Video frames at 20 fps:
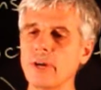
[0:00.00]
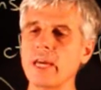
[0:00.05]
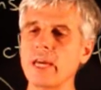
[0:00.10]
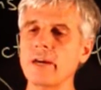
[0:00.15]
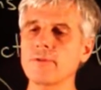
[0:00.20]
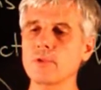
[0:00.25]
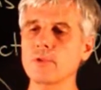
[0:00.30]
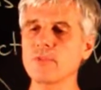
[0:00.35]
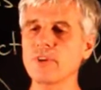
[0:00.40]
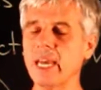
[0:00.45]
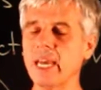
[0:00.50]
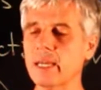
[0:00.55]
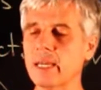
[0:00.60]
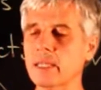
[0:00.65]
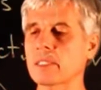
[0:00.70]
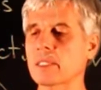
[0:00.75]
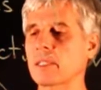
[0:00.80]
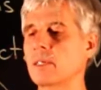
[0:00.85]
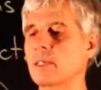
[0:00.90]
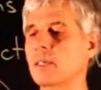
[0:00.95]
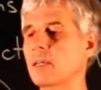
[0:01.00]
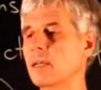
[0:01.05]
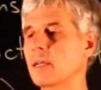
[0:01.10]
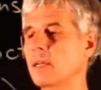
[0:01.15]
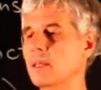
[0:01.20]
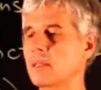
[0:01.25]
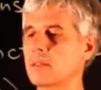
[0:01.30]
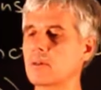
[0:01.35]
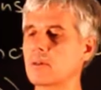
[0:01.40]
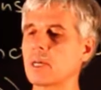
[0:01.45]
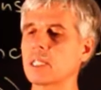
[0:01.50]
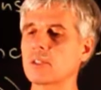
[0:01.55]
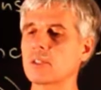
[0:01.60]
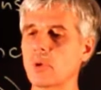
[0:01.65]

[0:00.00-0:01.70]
f of x, right?